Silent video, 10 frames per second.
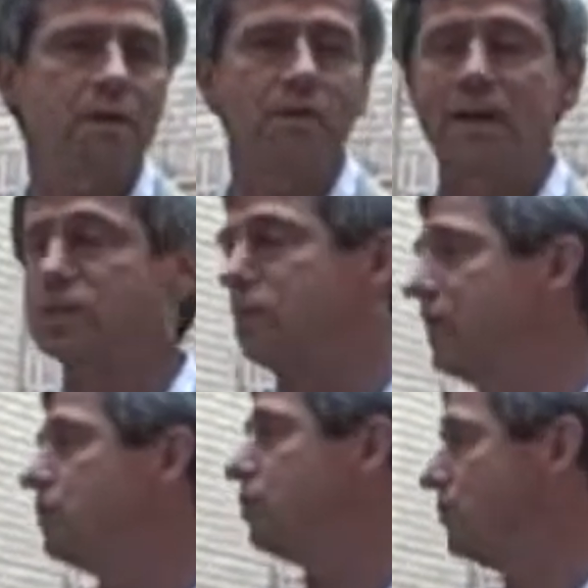
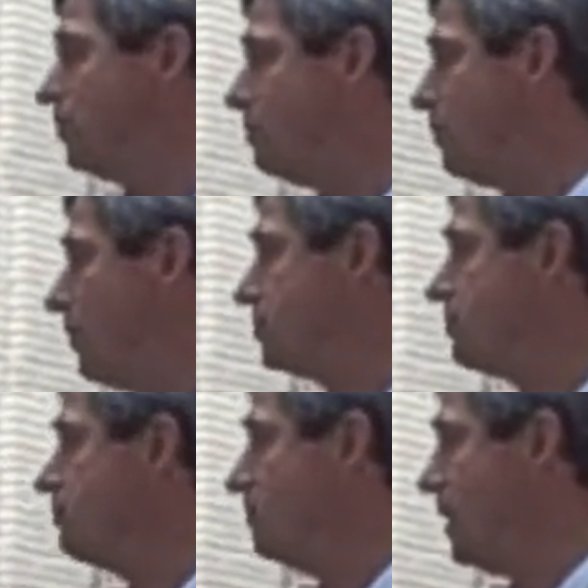graduated during the Depression
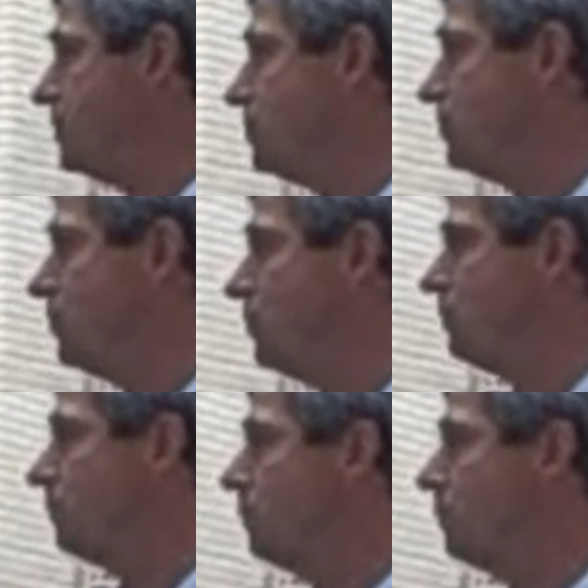from high school,